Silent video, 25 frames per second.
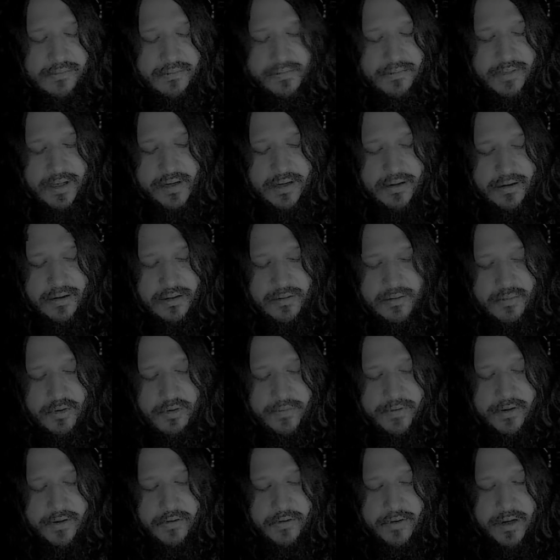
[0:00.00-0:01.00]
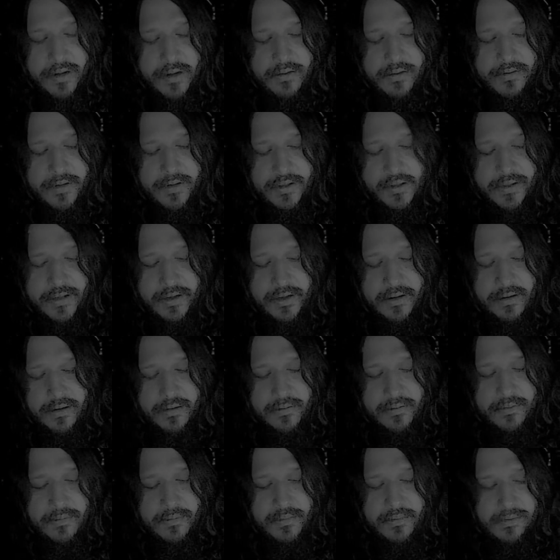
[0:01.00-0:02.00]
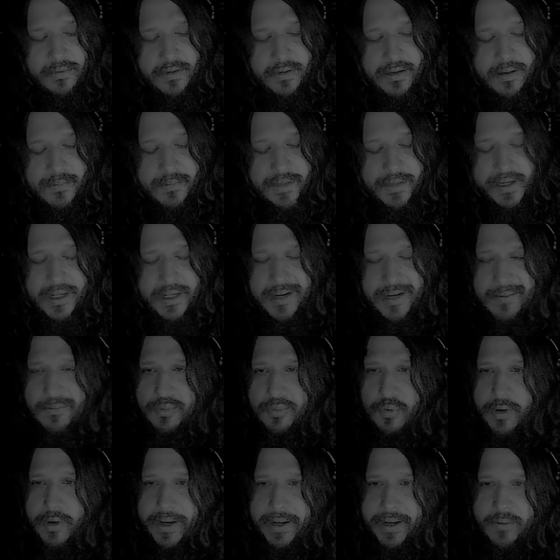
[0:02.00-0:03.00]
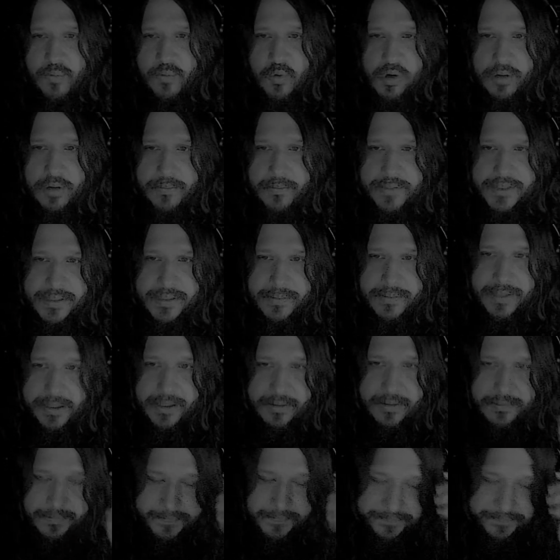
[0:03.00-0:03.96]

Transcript: I don't know, moving around in there I've been getting brain worms about.